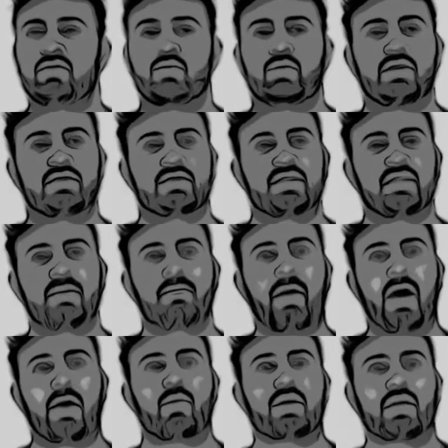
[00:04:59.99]
when you see
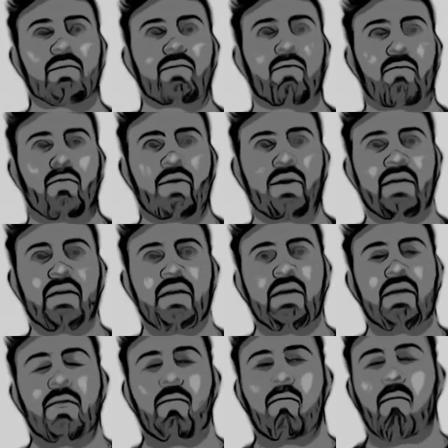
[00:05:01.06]
buy one, get one free,
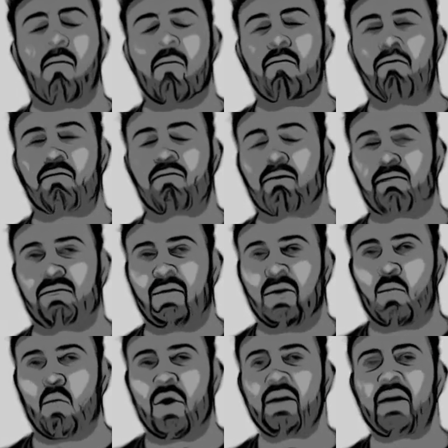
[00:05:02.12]

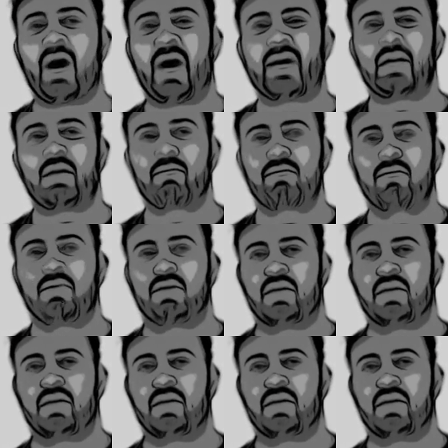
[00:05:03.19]
the one item